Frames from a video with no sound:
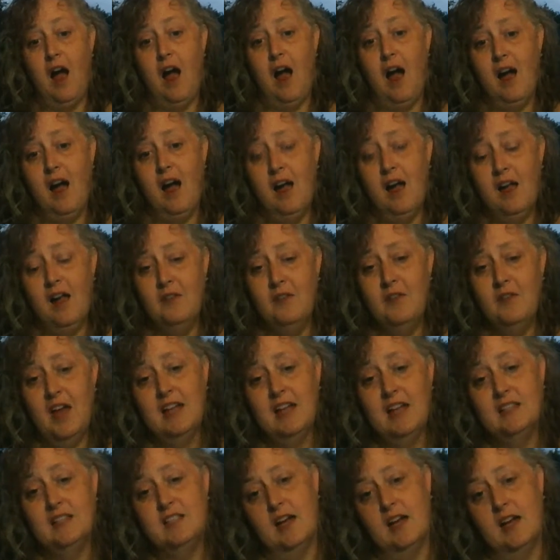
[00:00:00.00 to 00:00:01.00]
I'd
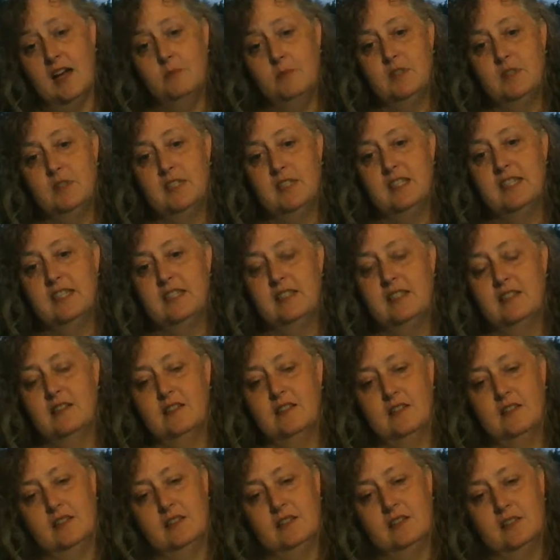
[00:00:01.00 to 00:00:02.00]
had time to
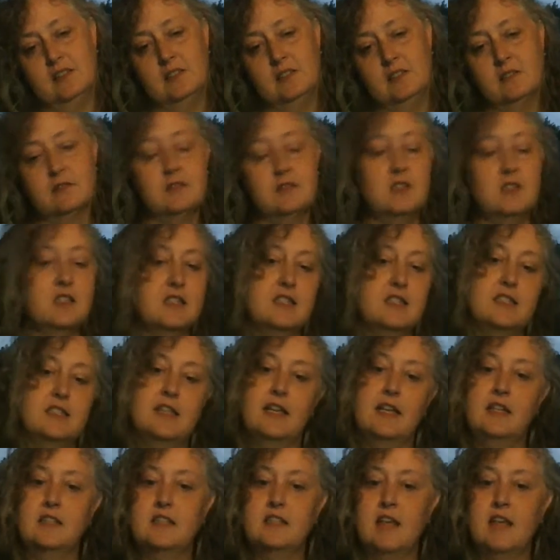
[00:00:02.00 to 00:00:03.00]

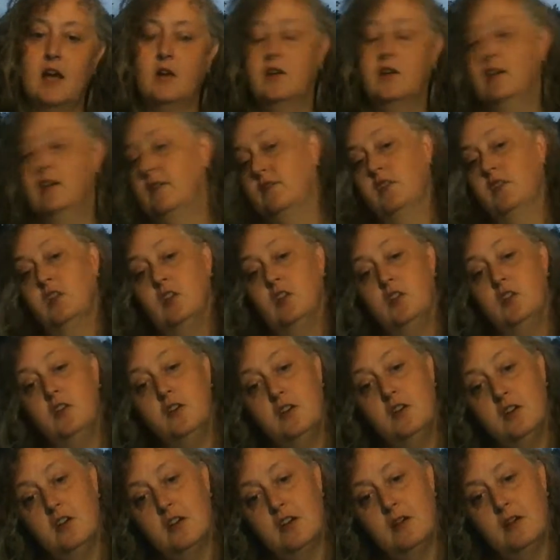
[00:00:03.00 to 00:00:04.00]
settle down and even look,